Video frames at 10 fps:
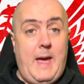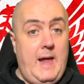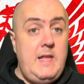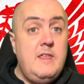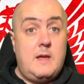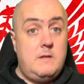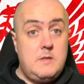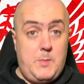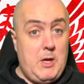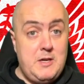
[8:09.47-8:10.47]
anything,
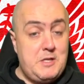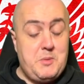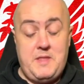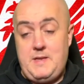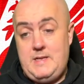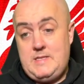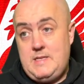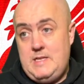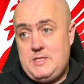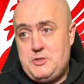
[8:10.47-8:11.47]
to be honest with you.
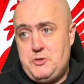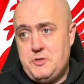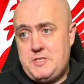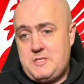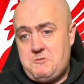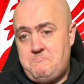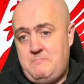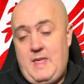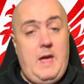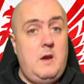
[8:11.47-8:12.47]
It's just
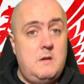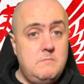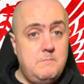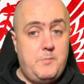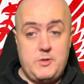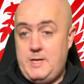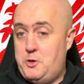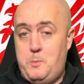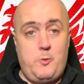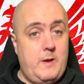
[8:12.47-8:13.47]
there. But the
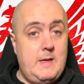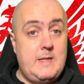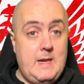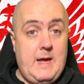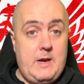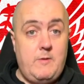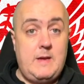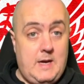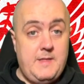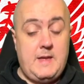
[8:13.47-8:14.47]
numbering and the
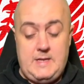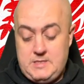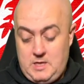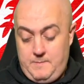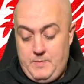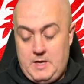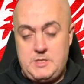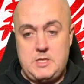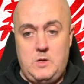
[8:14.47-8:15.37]
lettering, I think, is top-notch.